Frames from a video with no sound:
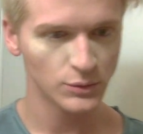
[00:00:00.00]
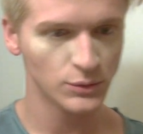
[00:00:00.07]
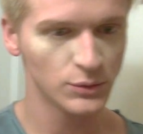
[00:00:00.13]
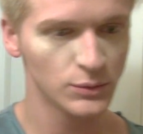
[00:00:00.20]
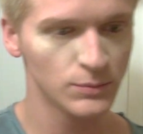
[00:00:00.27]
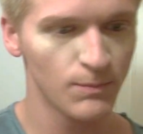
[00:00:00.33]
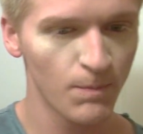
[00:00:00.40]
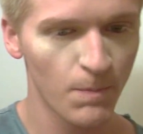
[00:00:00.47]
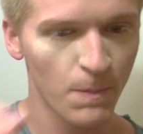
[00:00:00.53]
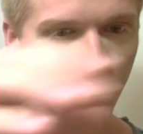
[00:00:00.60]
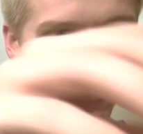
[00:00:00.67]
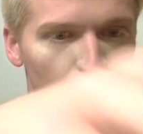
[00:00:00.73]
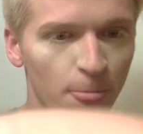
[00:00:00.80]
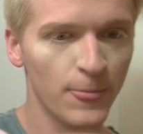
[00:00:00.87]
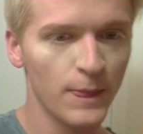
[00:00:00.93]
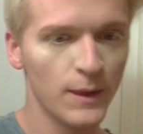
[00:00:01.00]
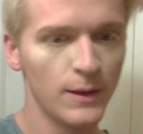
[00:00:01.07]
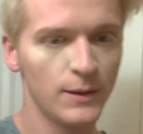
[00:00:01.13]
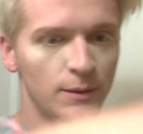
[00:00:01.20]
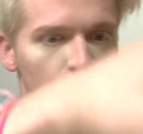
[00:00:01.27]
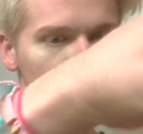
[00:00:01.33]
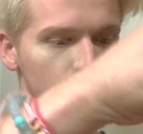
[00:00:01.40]

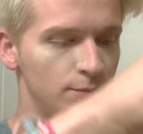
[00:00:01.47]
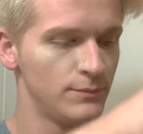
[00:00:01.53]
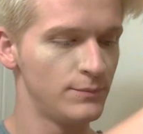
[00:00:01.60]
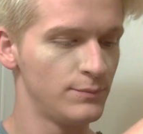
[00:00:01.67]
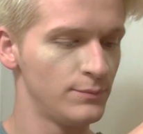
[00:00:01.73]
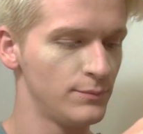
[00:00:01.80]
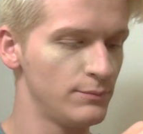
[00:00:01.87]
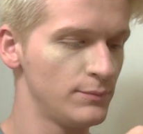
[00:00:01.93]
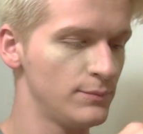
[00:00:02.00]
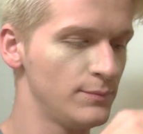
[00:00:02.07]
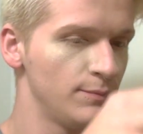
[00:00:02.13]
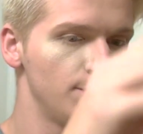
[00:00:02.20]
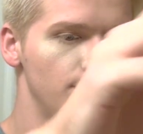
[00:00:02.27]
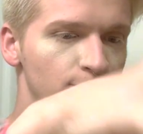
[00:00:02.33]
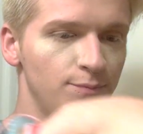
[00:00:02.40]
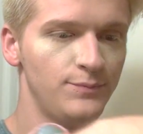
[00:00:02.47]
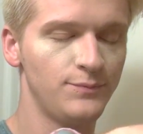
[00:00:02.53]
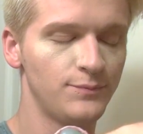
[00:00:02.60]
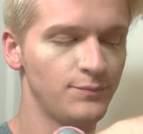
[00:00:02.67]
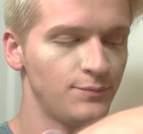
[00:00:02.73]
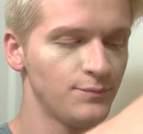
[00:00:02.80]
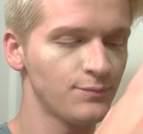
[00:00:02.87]

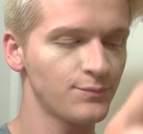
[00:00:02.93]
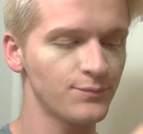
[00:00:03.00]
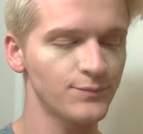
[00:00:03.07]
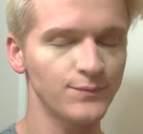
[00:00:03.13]
Nobody speaks.